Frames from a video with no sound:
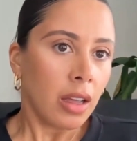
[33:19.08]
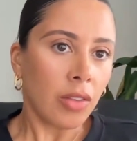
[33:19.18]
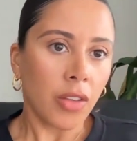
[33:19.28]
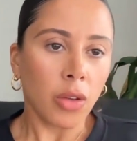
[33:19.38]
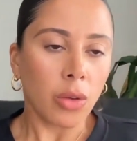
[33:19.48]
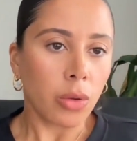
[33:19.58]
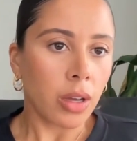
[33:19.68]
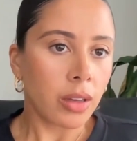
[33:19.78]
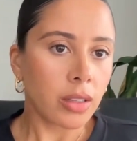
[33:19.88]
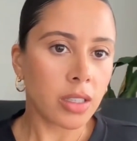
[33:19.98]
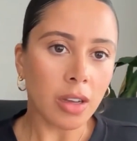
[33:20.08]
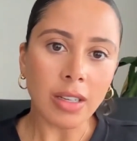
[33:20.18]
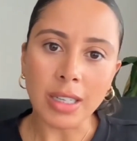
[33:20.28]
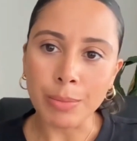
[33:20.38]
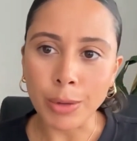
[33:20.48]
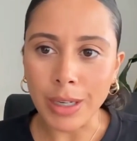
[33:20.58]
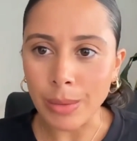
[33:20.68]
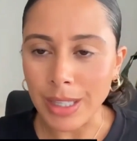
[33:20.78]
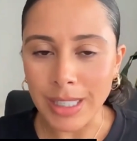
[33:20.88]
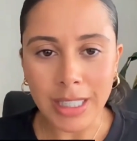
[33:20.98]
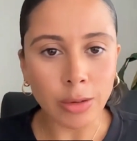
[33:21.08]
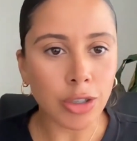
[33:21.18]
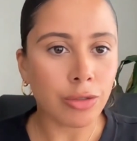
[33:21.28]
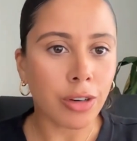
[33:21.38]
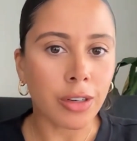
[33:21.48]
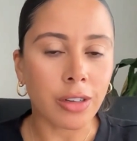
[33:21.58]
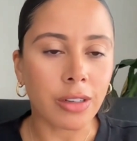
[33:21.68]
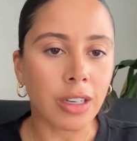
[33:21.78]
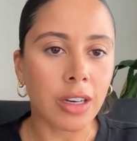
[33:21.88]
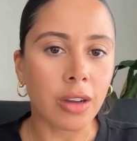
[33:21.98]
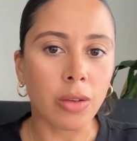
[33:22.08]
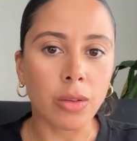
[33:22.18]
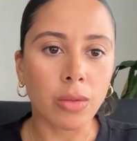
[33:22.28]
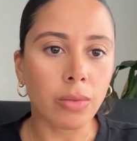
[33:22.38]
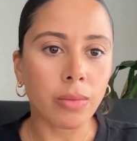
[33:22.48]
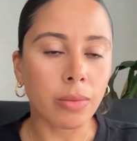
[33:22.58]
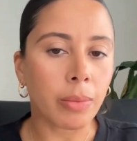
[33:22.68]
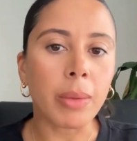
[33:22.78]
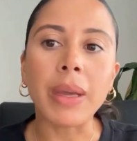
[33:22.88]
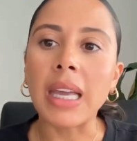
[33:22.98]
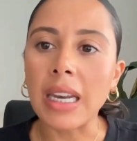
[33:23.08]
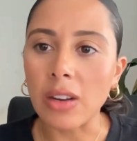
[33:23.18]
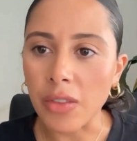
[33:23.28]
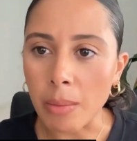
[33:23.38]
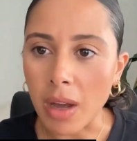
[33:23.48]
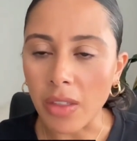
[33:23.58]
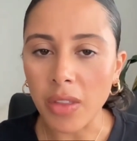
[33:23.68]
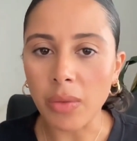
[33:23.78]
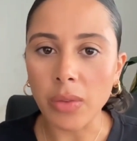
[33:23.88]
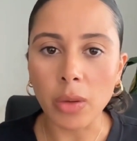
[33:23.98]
if you started building within Celtra on, the beginning of the month,